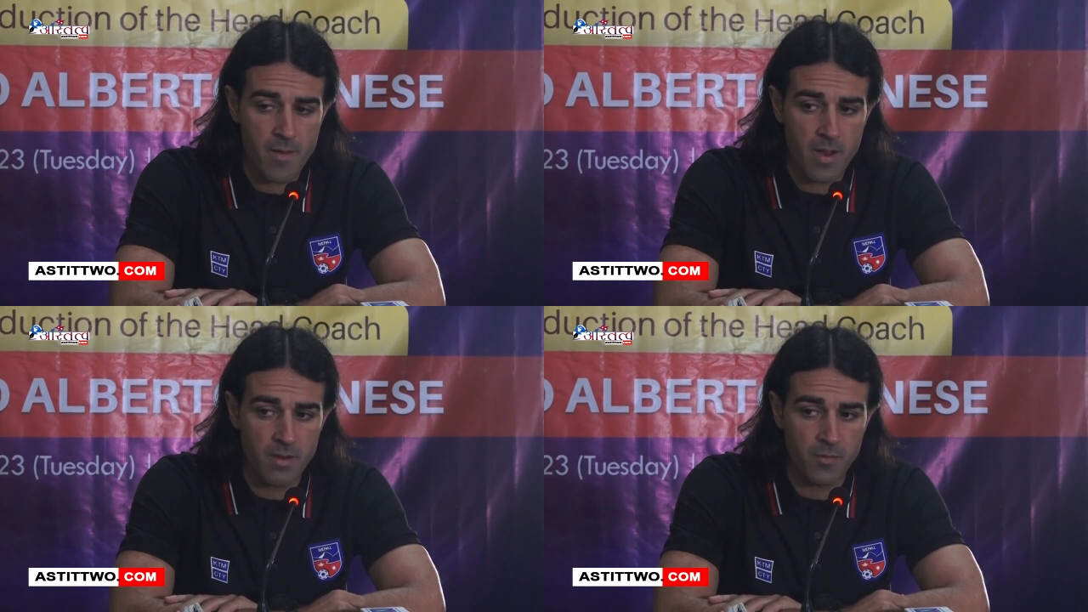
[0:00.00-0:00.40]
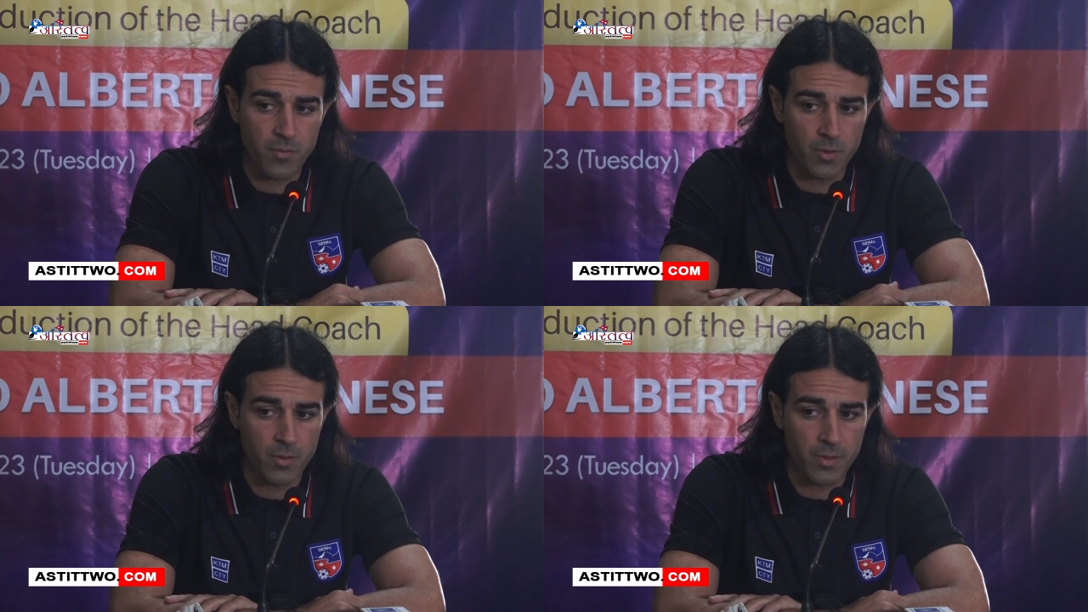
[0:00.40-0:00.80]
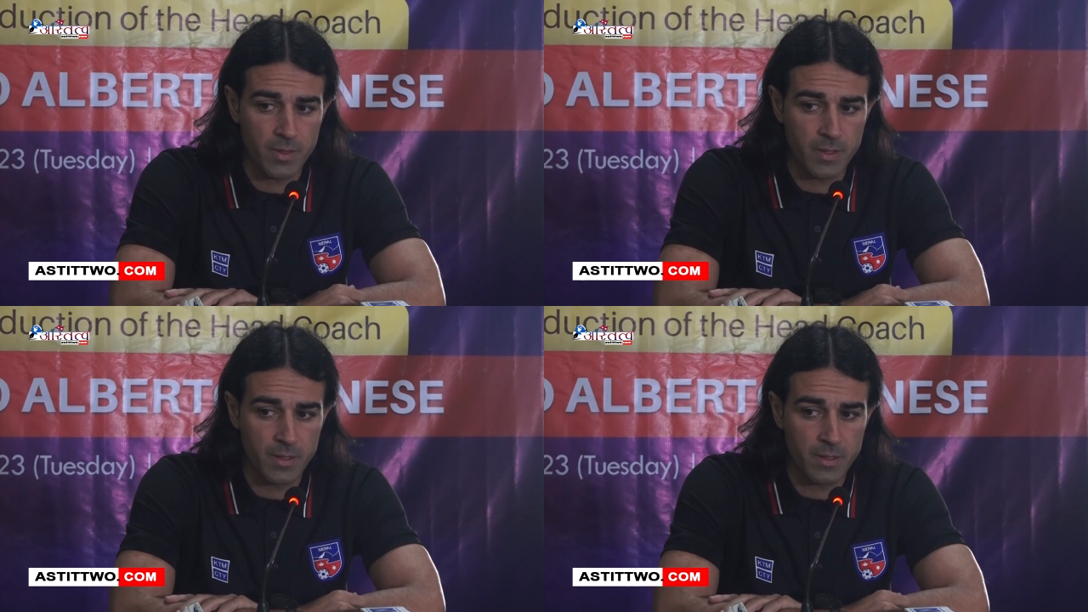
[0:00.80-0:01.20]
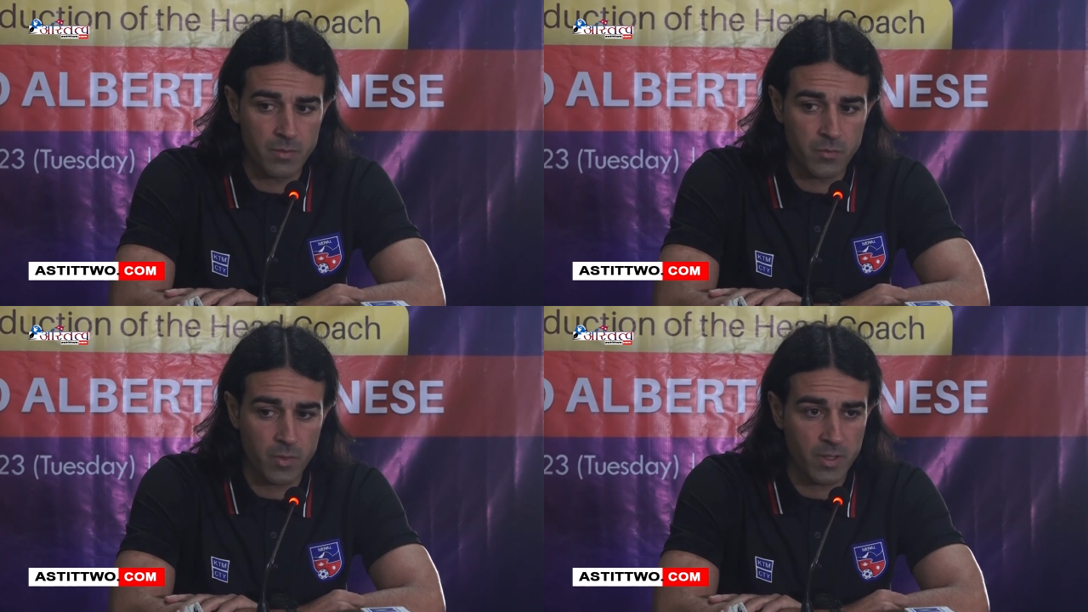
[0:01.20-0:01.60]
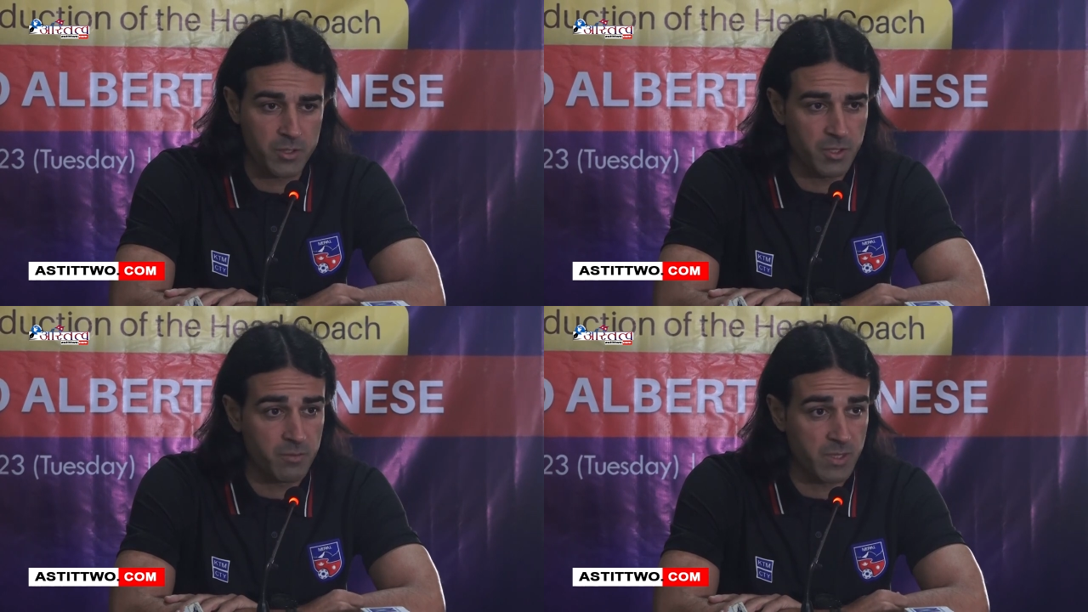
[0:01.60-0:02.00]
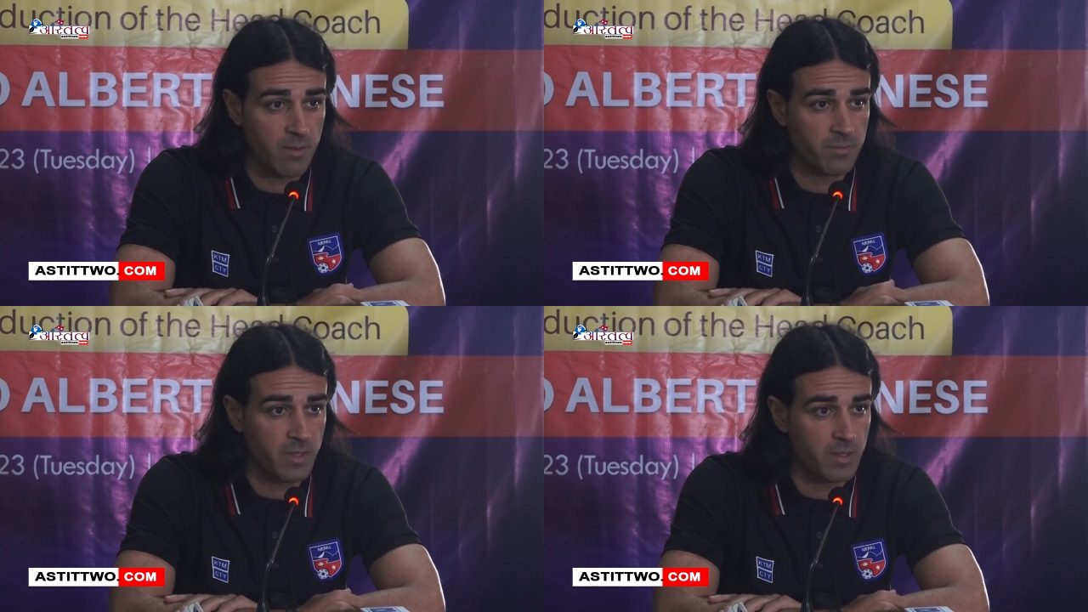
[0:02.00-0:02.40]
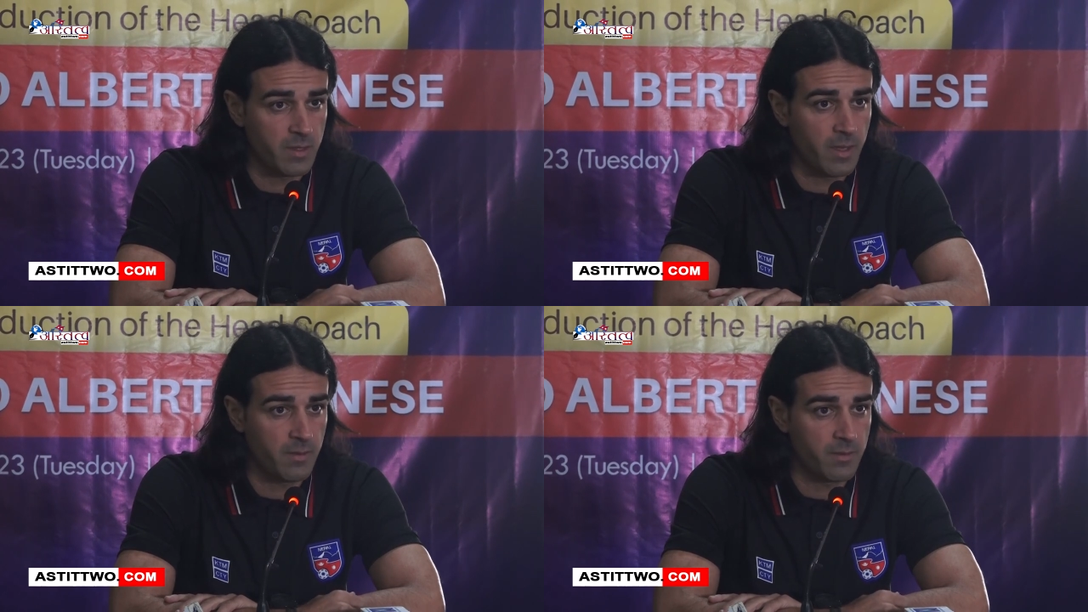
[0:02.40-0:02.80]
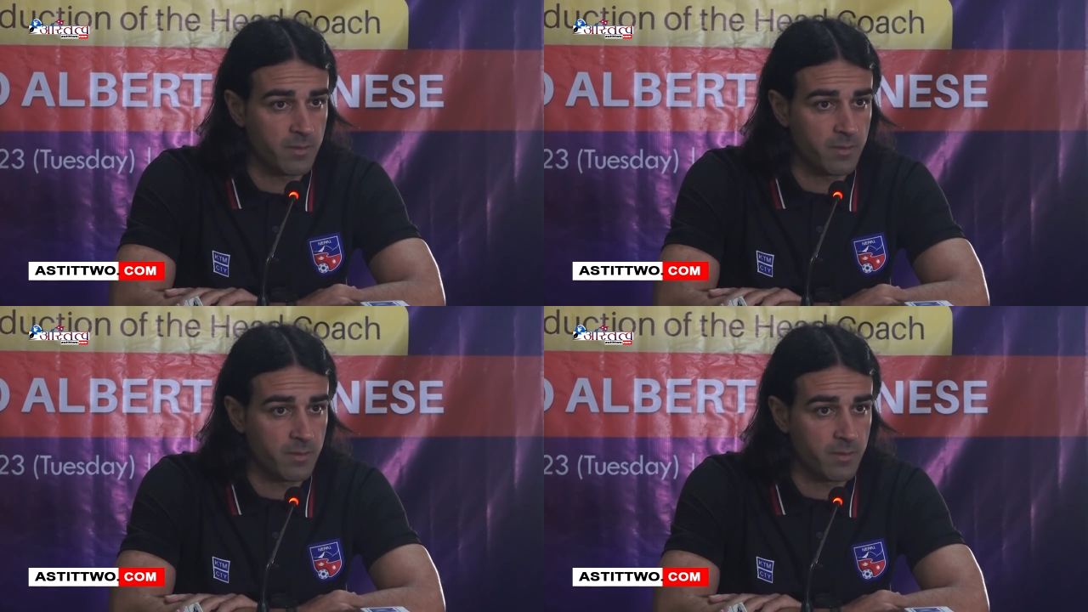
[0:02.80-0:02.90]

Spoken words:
And for achieve something that